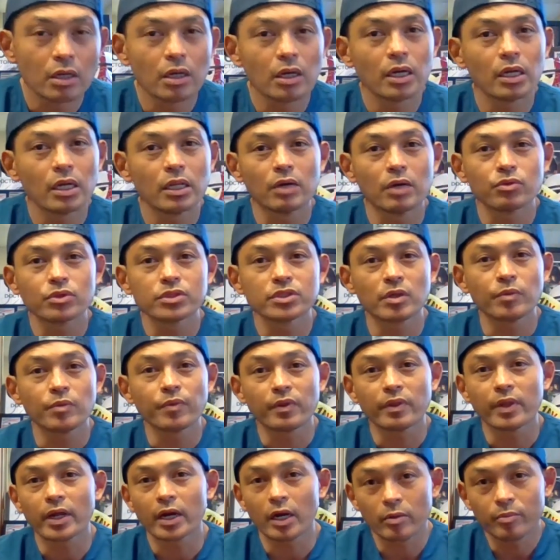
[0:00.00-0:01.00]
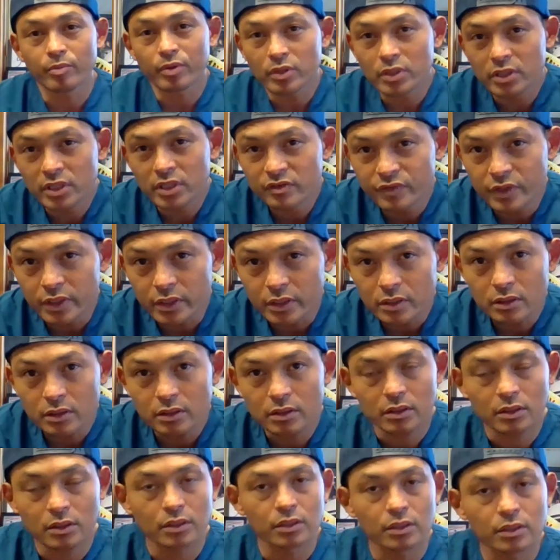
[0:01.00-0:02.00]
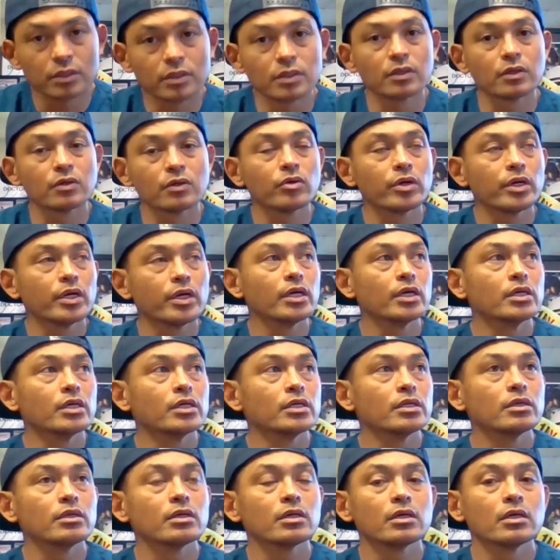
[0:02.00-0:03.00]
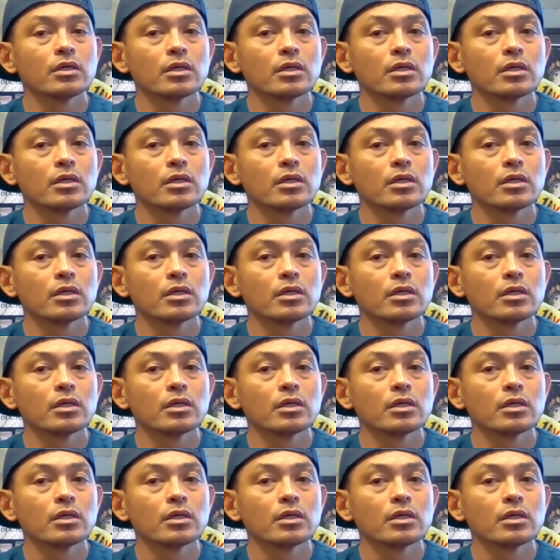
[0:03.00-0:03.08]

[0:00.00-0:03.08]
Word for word: and that was something that I believed in. You know, and